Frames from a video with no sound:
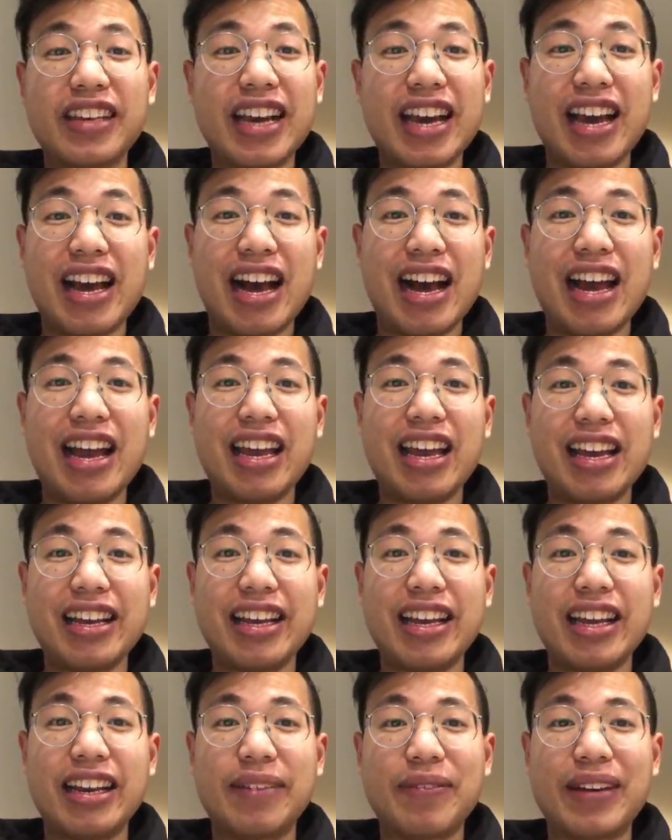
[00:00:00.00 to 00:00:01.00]
Yeah,
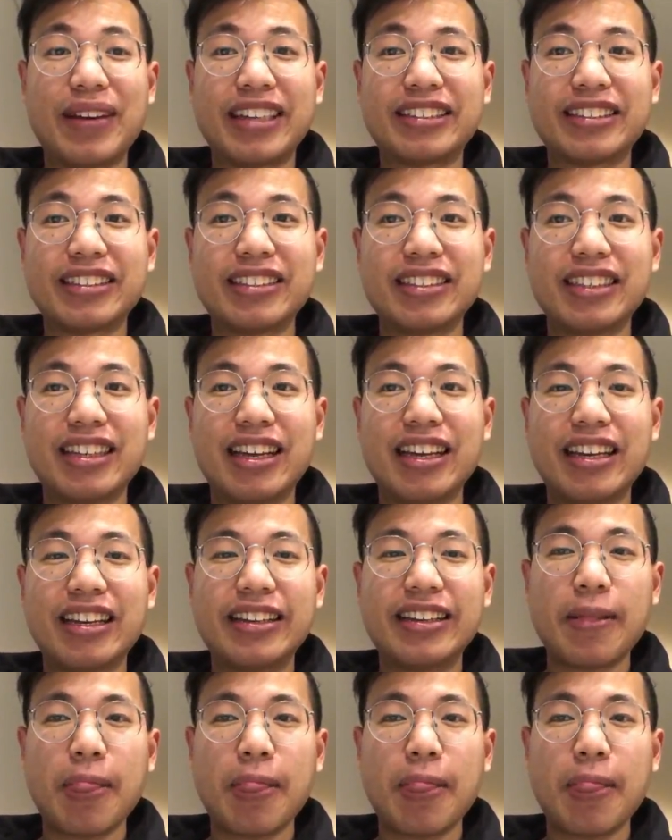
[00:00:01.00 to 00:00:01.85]
I can imagine, Lynn.